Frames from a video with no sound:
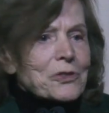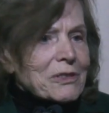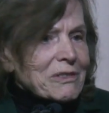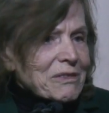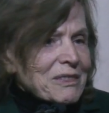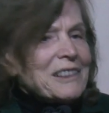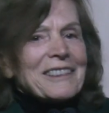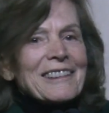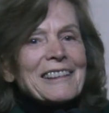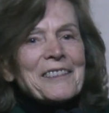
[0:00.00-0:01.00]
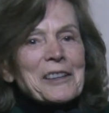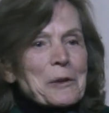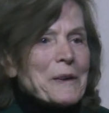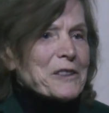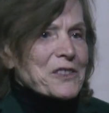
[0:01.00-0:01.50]
lizards,
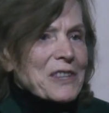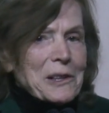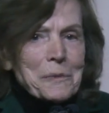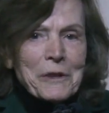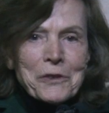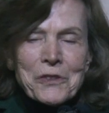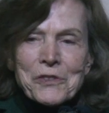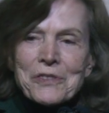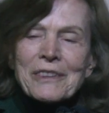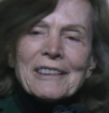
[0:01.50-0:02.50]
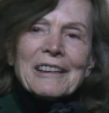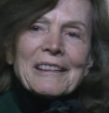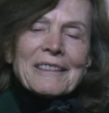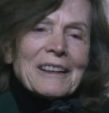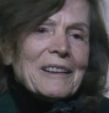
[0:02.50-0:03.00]
think about
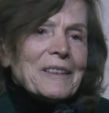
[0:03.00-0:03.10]
salamanders,